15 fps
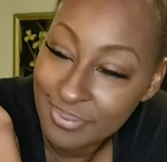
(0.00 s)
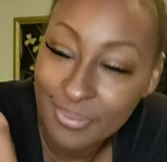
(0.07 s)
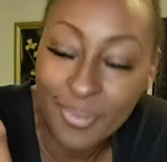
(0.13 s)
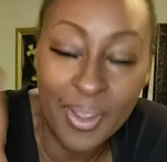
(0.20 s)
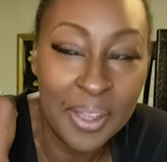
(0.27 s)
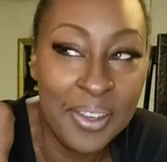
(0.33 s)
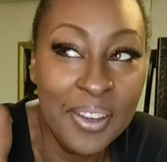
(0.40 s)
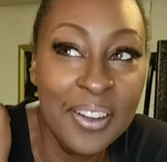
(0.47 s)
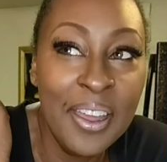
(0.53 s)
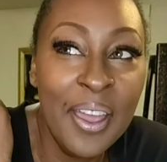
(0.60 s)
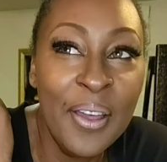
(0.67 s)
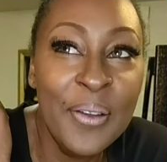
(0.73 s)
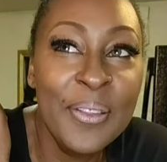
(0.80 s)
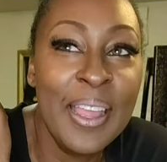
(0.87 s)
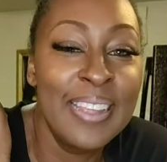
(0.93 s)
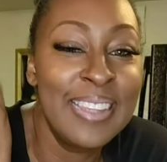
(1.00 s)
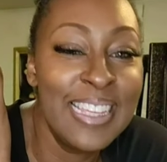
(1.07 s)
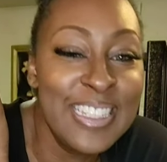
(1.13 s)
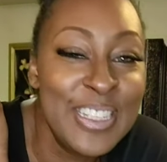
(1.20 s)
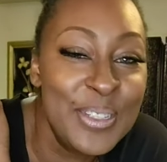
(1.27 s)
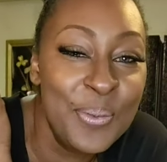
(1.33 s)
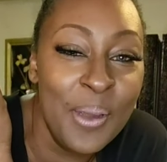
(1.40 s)
You know, like that's just
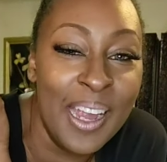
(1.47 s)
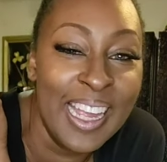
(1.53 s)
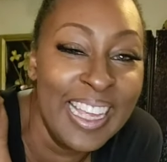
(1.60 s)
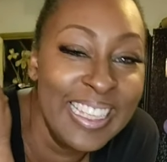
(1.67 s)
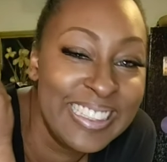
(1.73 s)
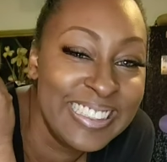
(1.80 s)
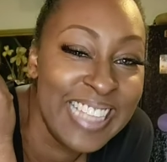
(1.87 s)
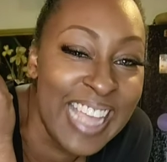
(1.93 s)
where it's at